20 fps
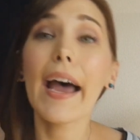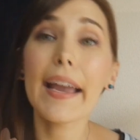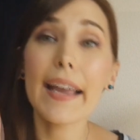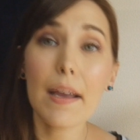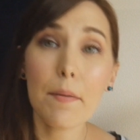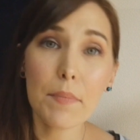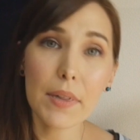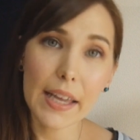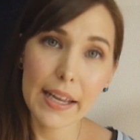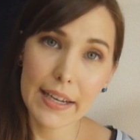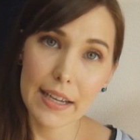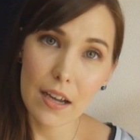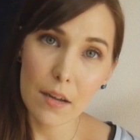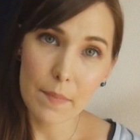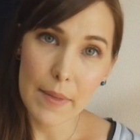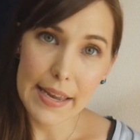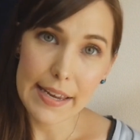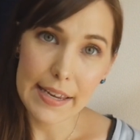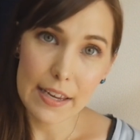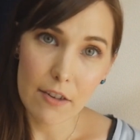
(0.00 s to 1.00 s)
I am planning
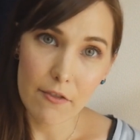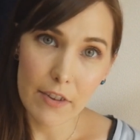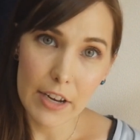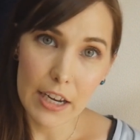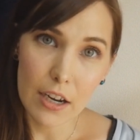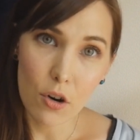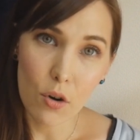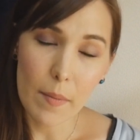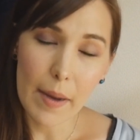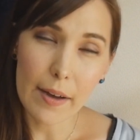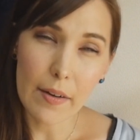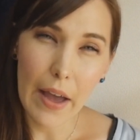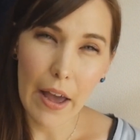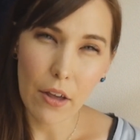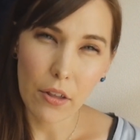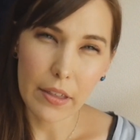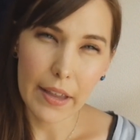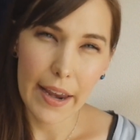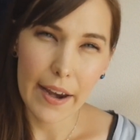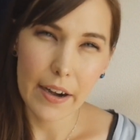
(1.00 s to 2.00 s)
on making a video about
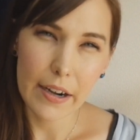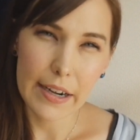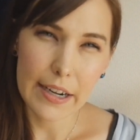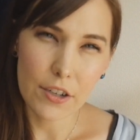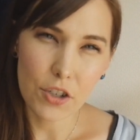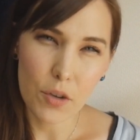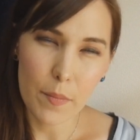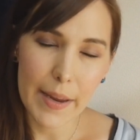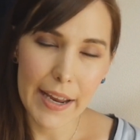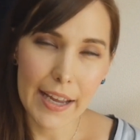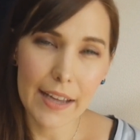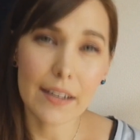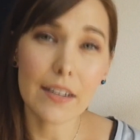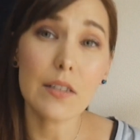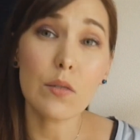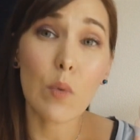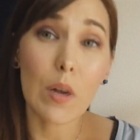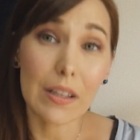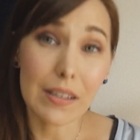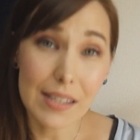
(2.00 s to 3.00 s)
healthcare in Japan
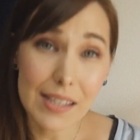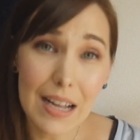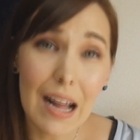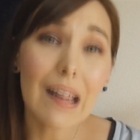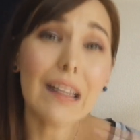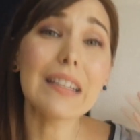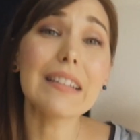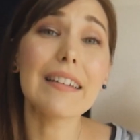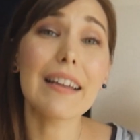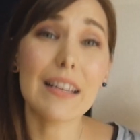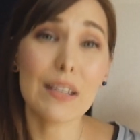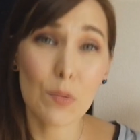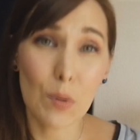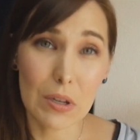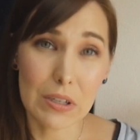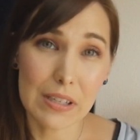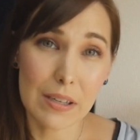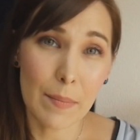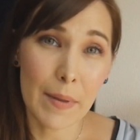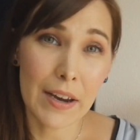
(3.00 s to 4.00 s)
as well as Scotland as
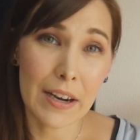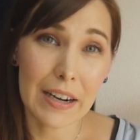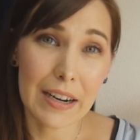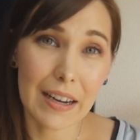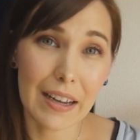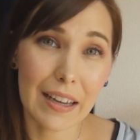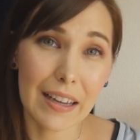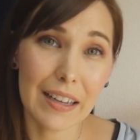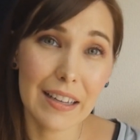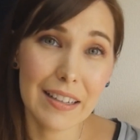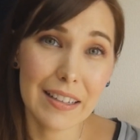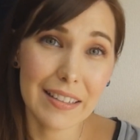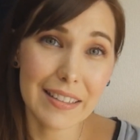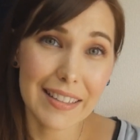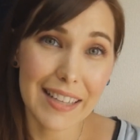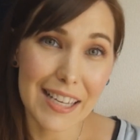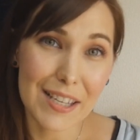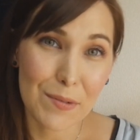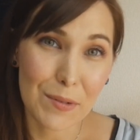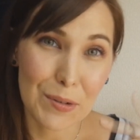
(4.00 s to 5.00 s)
well as America.
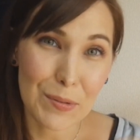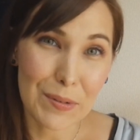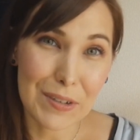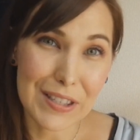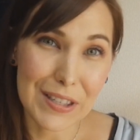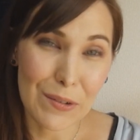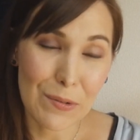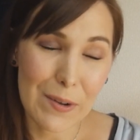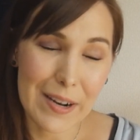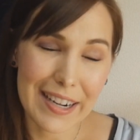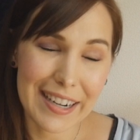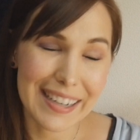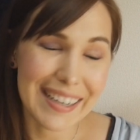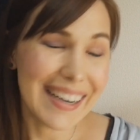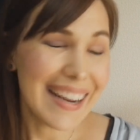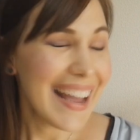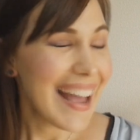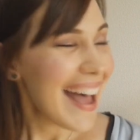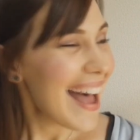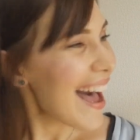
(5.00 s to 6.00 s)
Guess which one's the
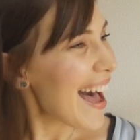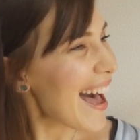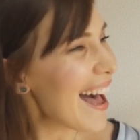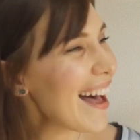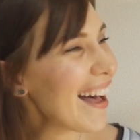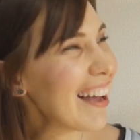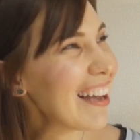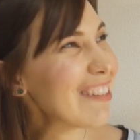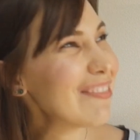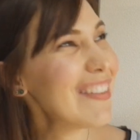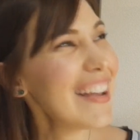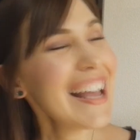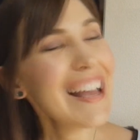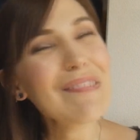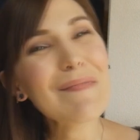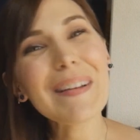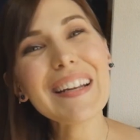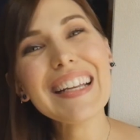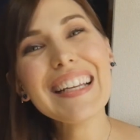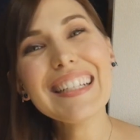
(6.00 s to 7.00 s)
winner.
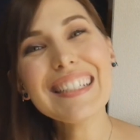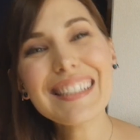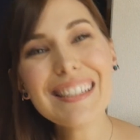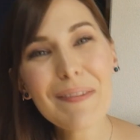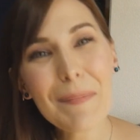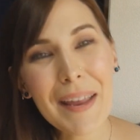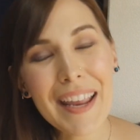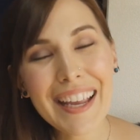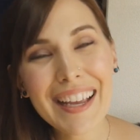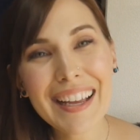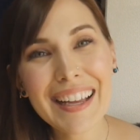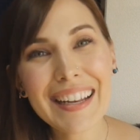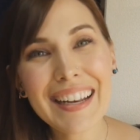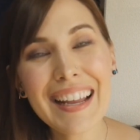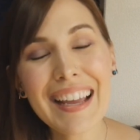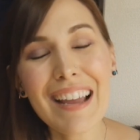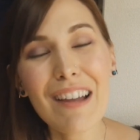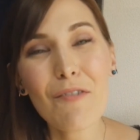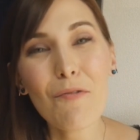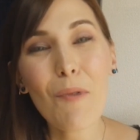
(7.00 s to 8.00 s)
But in
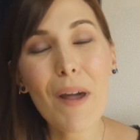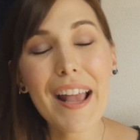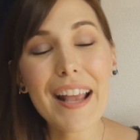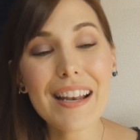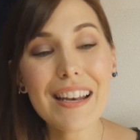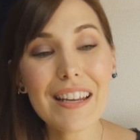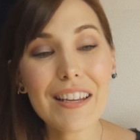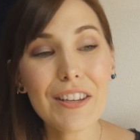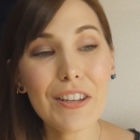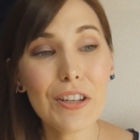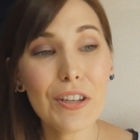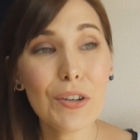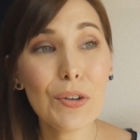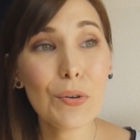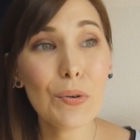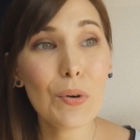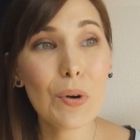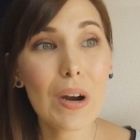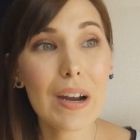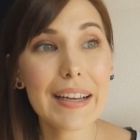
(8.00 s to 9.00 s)
Japan, when
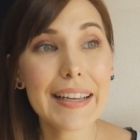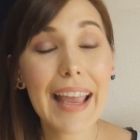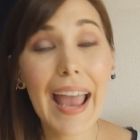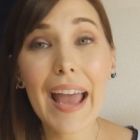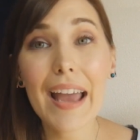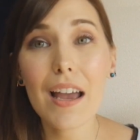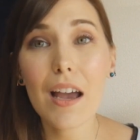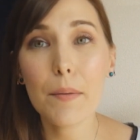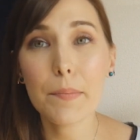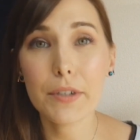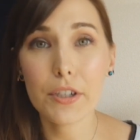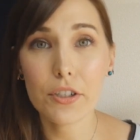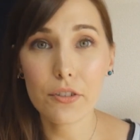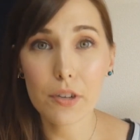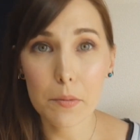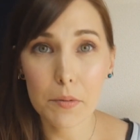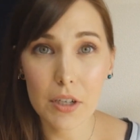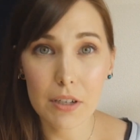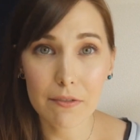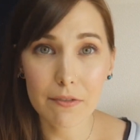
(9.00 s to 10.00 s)
you get a
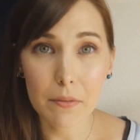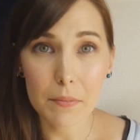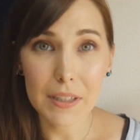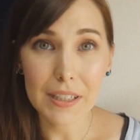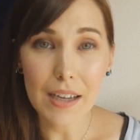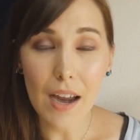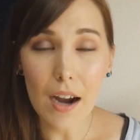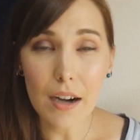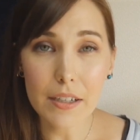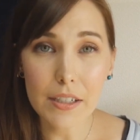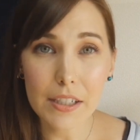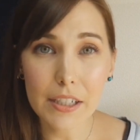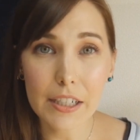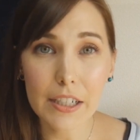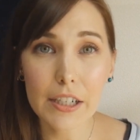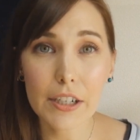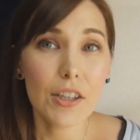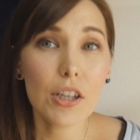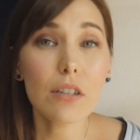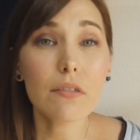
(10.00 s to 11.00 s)
prescription from the
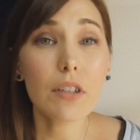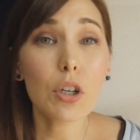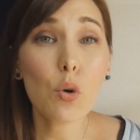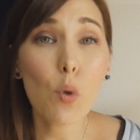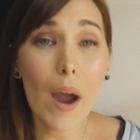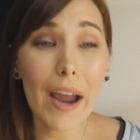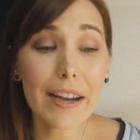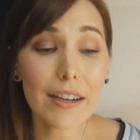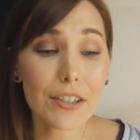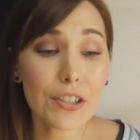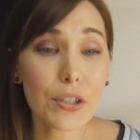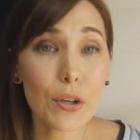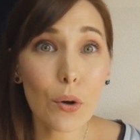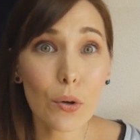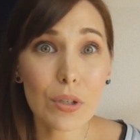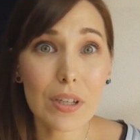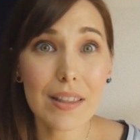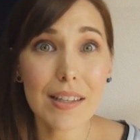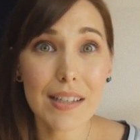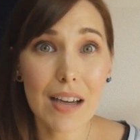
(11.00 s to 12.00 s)
doctor, you're required to
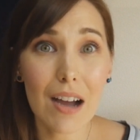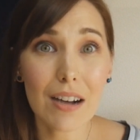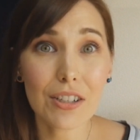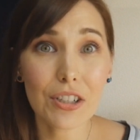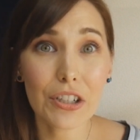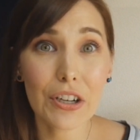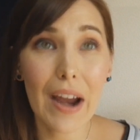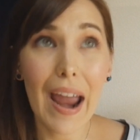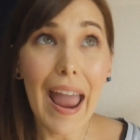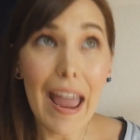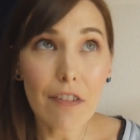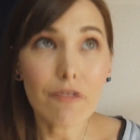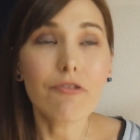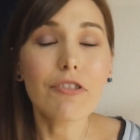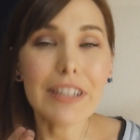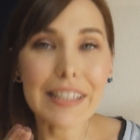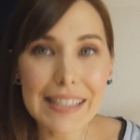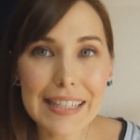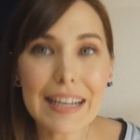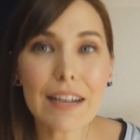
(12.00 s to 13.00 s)
go to the doctor
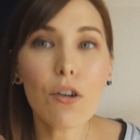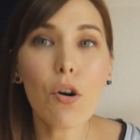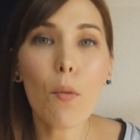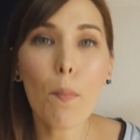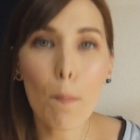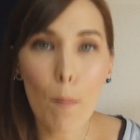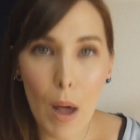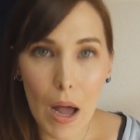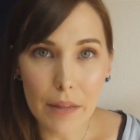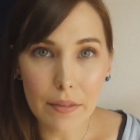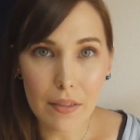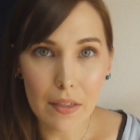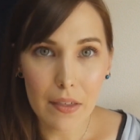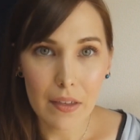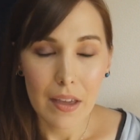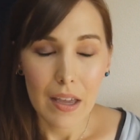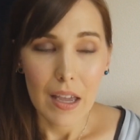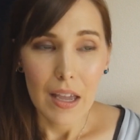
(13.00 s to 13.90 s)
every single month,